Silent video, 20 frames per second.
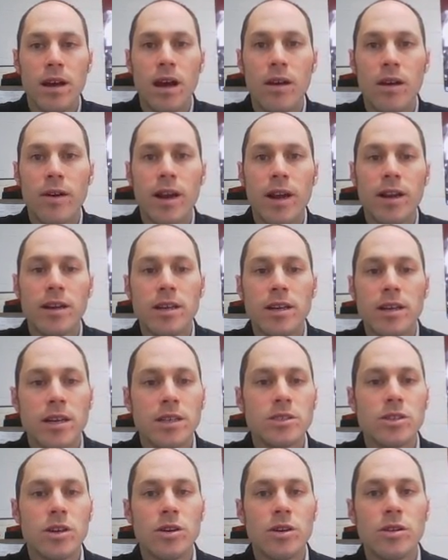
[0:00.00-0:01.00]
All right,
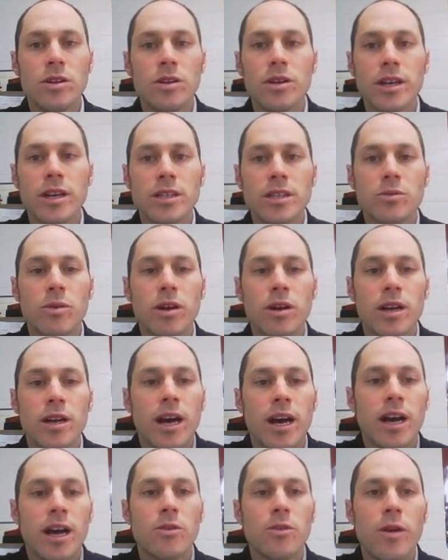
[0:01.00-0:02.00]
so you'll get to work
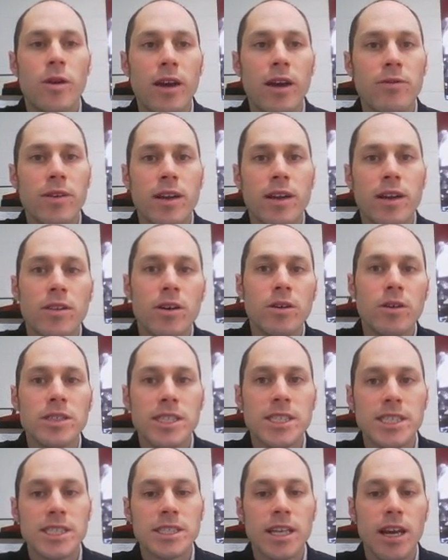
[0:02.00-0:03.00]
on graphing
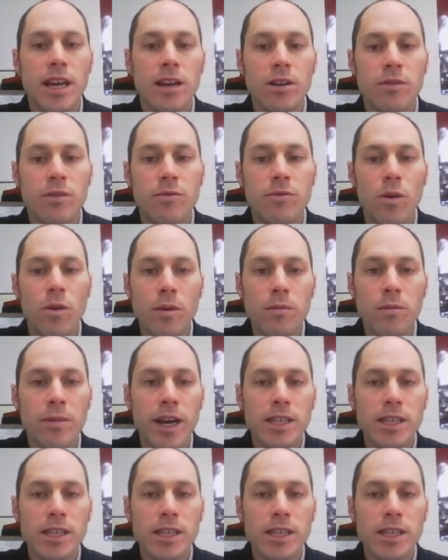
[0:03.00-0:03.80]
those in standard form.